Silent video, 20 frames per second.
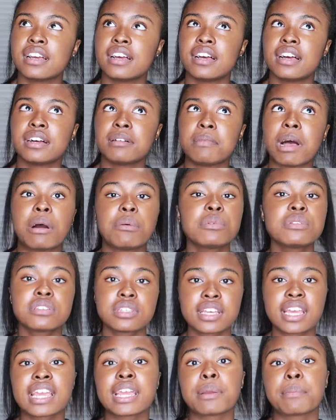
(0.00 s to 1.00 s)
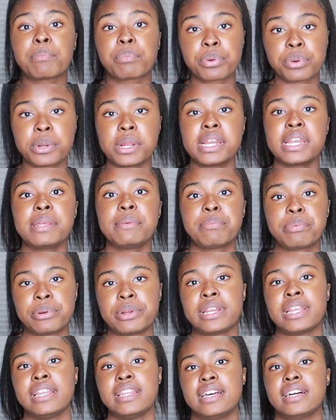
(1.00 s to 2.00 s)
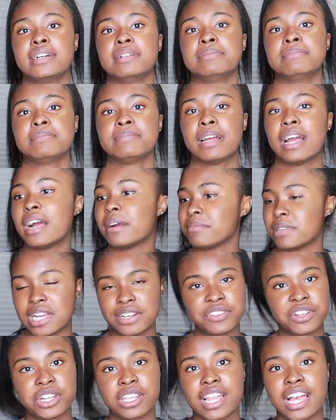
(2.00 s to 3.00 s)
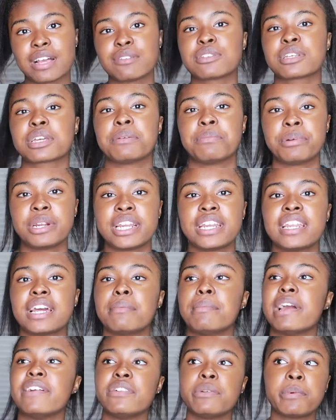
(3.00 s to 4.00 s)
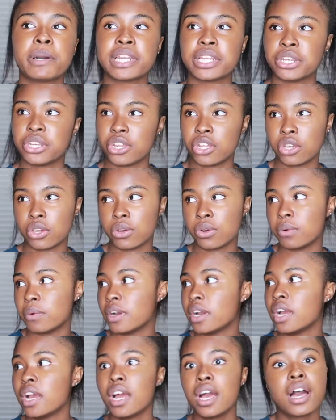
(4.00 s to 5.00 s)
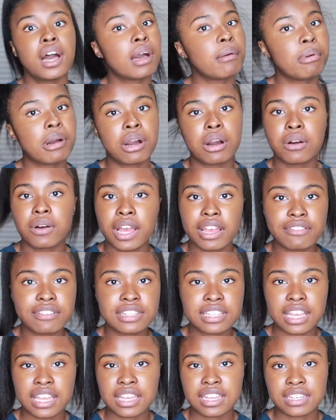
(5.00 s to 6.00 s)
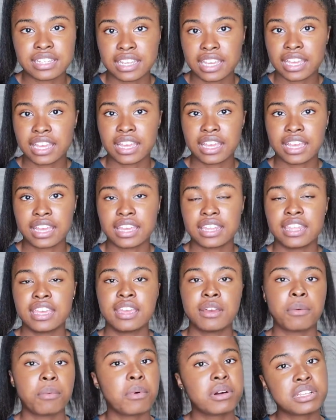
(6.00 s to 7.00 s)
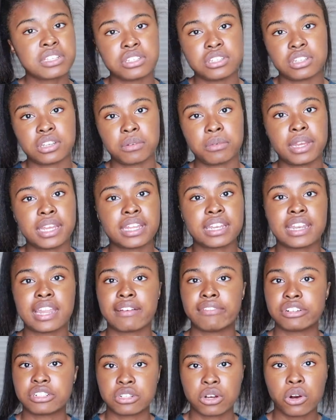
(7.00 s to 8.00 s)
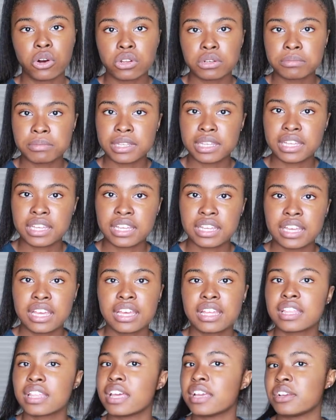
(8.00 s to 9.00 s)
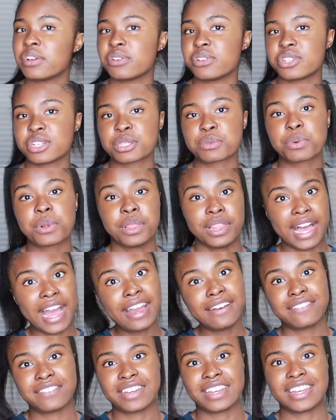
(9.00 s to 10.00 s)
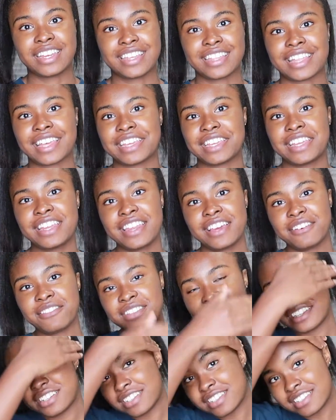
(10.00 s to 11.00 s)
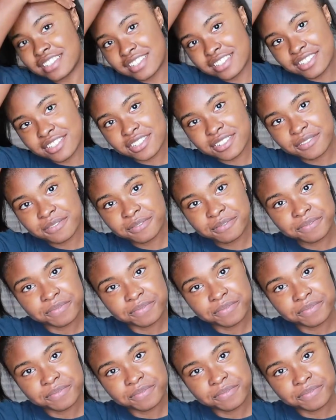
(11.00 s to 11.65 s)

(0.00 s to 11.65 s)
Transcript: I was looking pretty dumb. I'm not even gonna lie, I was looking pretty dumb. Everybody knew about everything he did, was doing, never told me. They just were laughing, like, you know, they just